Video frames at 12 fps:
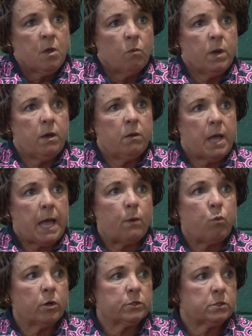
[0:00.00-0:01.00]
Well, I
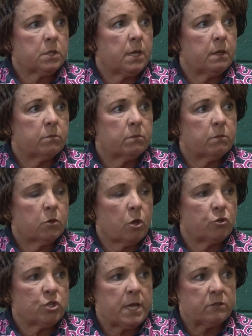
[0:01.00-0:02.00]
worked
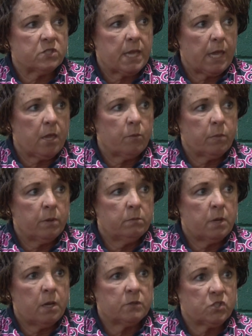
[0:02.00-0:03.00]
Coach Yao's
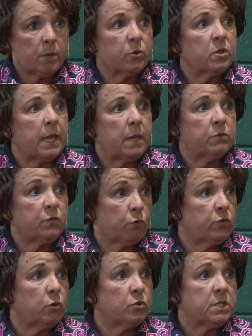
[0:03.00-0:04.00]
summer camps for
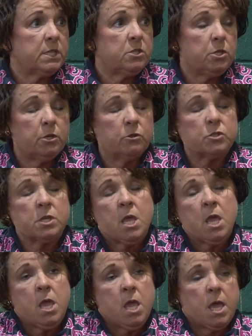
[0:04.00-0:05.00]
13 years,
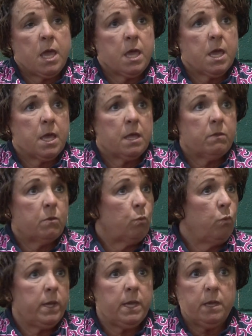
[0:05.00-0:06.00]
and
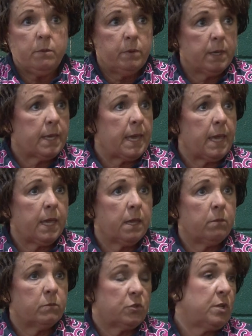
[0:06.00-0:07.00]

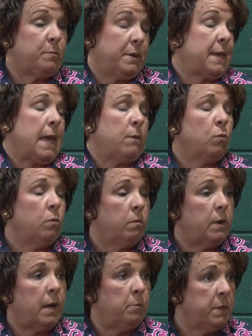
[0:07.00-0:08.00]
she became
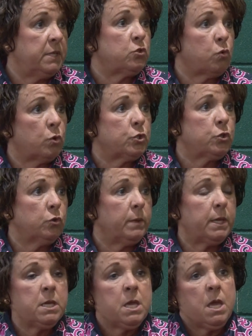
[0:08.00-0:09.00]
a mentor to
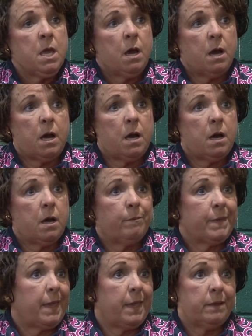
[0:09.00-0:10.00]
me.
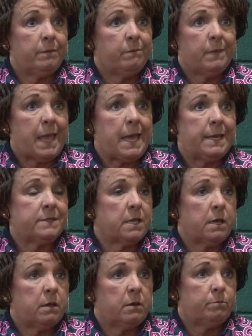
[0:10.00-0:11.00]
And as
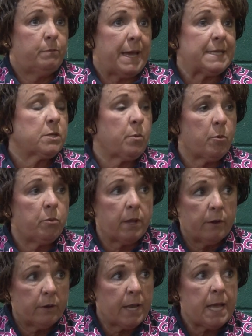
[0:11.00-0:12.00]
a basketball
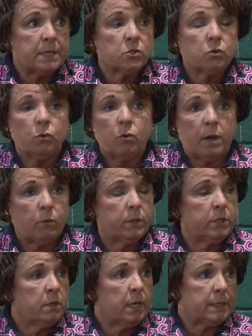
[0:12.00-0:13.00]
player in high school,
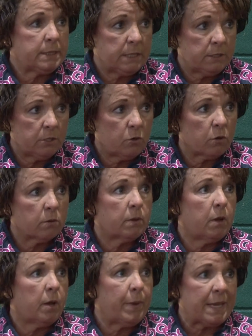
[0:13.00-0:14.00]
I attended her
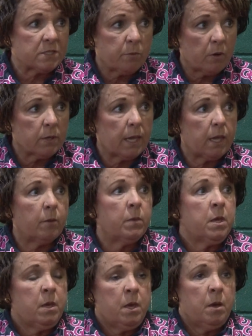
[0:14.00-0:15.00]
basketball camp
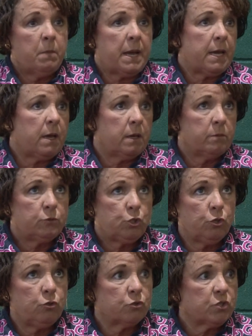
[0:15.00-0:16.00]

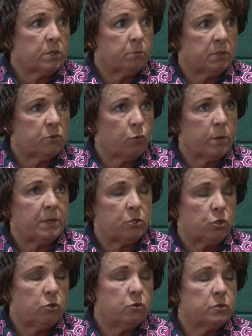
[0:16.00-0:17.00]
between my
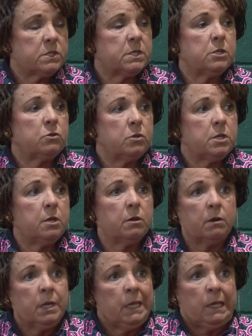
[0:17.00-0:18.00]
junior and senior
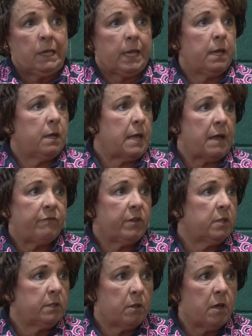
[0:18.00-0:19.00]
year, and I
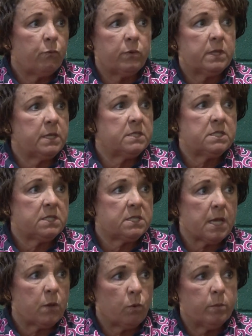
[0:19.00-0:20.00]
fell in love with NC
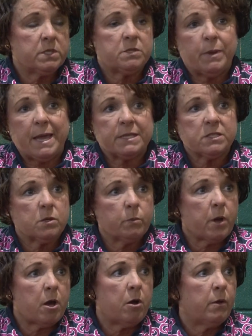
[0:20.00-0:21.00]
State women's
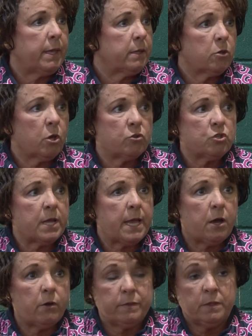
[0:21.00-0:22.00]
basketball and Coach
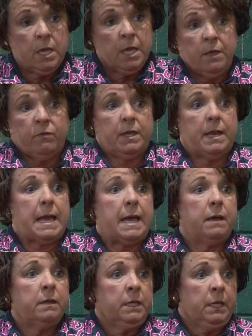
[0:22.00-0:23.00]
Yao, and
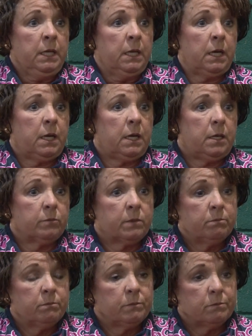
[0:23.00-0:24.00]
then
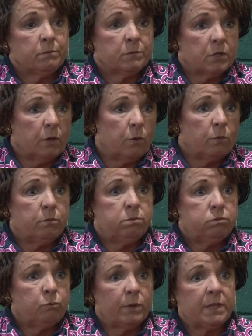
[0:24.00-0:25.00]
the
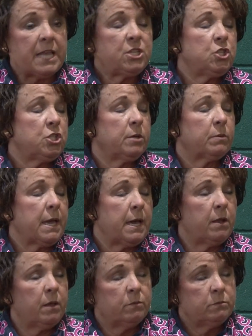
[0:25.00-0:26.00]
relationship
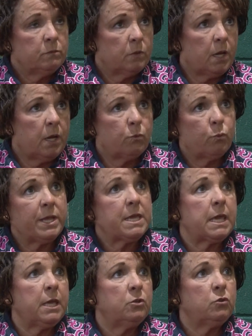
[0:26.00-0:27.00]
kind of
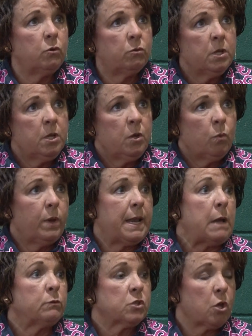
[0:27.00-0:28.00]
rekindled when
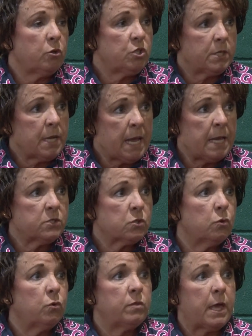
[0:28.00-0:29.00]
I was coaching high
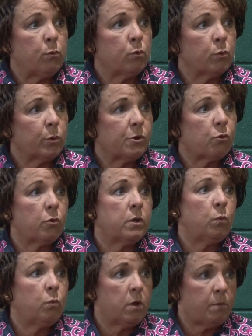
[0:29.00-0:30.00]
school. They were
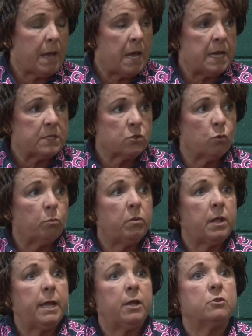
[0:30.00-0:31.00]
recruiting one of my high school
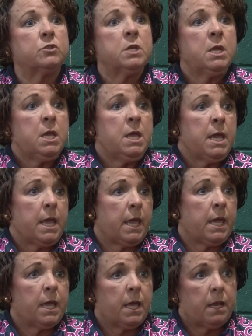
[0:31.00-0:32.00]
players,
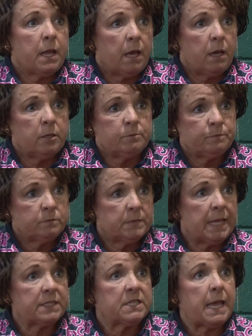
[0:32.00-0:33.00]
and
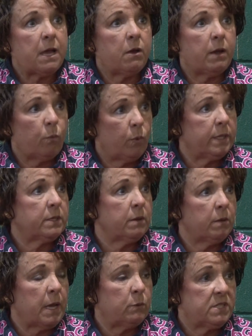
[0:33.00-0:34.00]
that's how
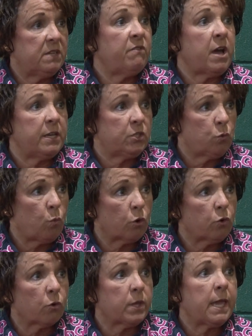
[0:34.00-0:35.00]
I was invited to
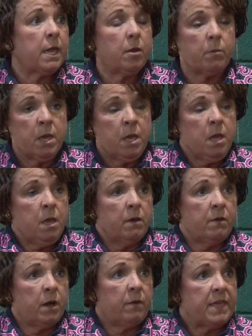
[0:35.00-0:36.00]
work her camp
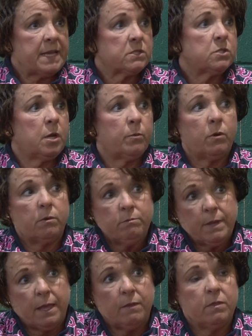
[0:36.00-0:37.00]
that summer,
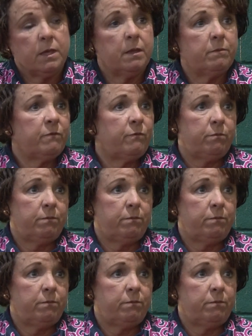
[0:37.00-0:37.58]
and then